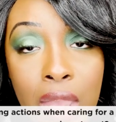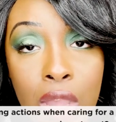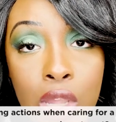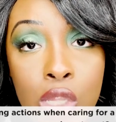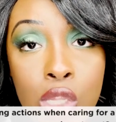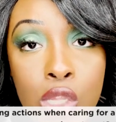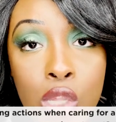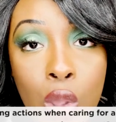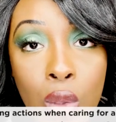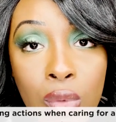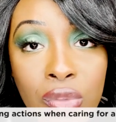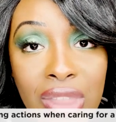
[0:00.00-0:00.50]

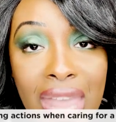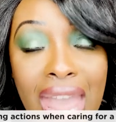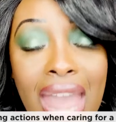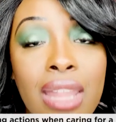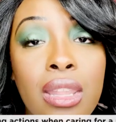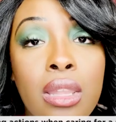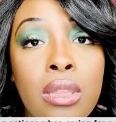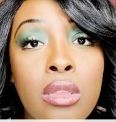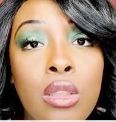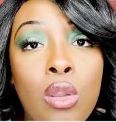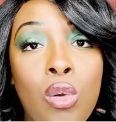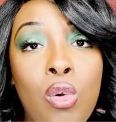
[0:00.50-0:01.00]
So
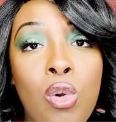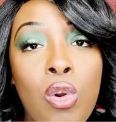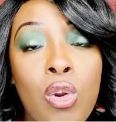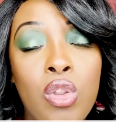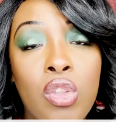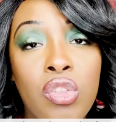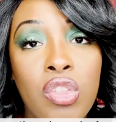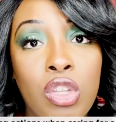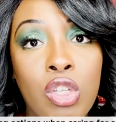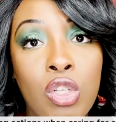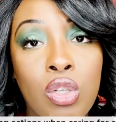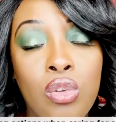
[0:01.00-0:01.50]
that is the
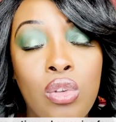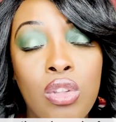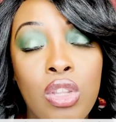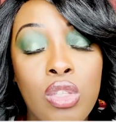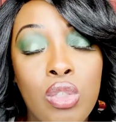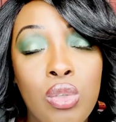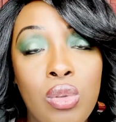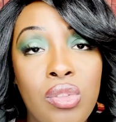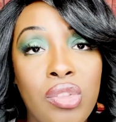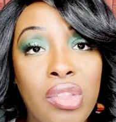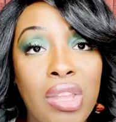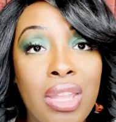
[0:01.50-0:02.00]
order that you're going to
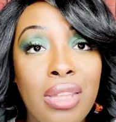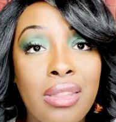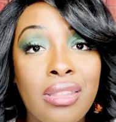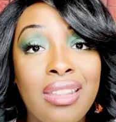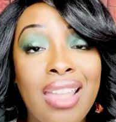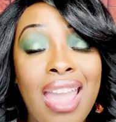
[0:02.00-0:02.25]
do things.